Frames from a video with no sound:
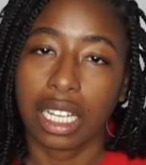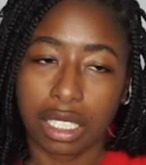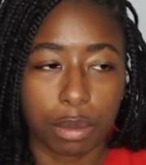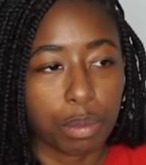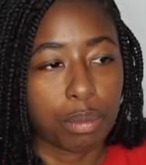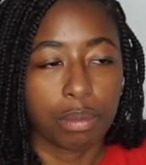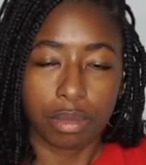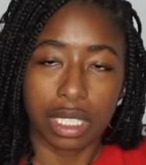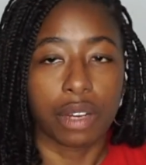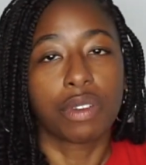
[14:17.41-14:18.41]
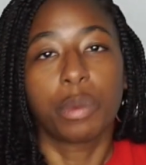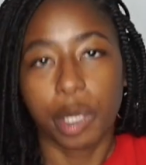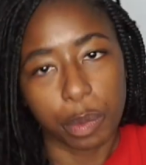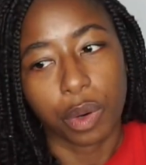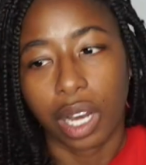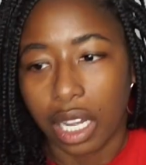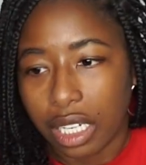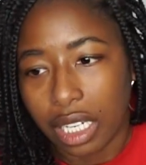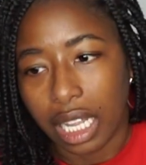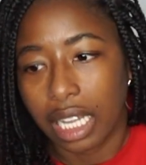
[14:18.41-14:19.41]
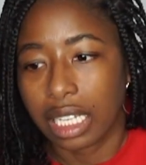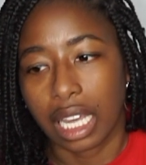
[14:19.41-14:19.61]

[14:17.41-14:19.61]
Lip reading: it's definitely people out there like that.